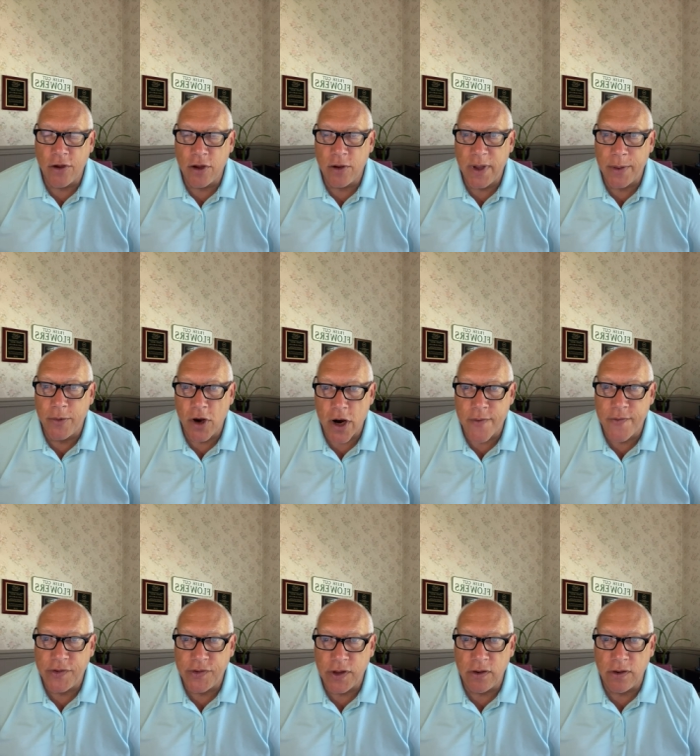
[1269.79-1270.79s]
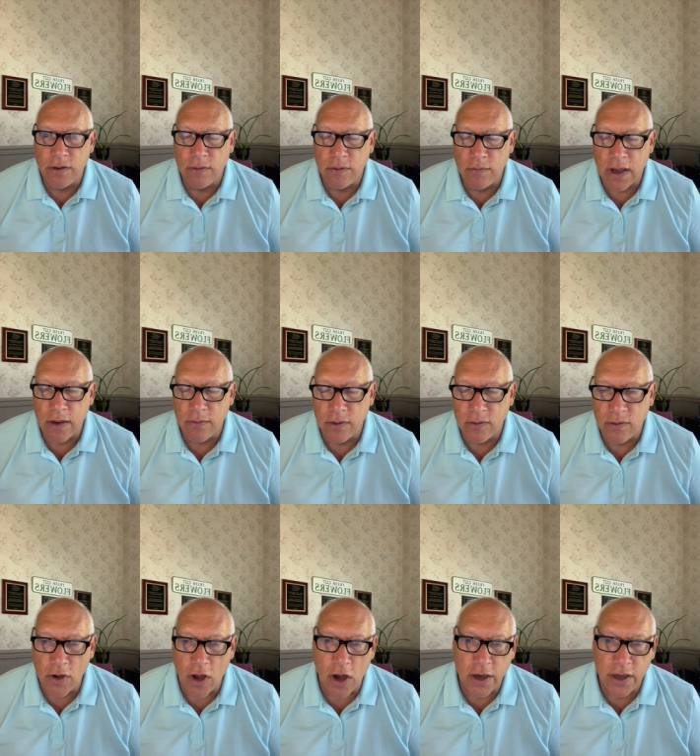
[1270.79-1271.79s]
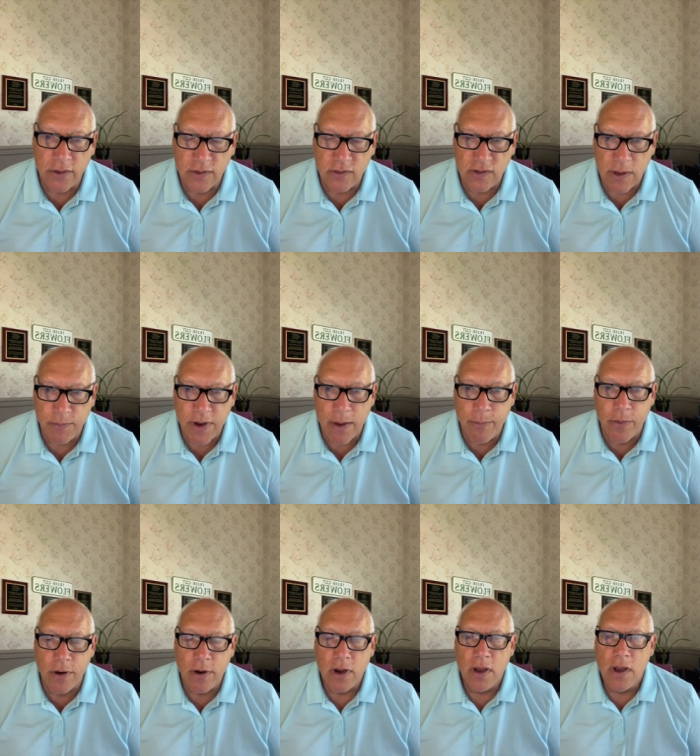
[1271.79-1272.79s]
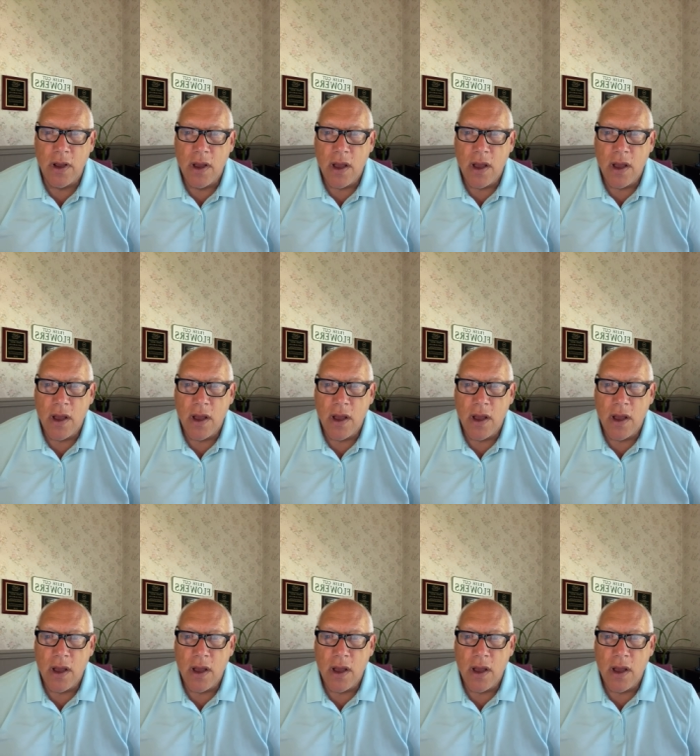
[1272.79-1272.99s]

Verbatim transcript: you're going to be able to harvest it in August and September.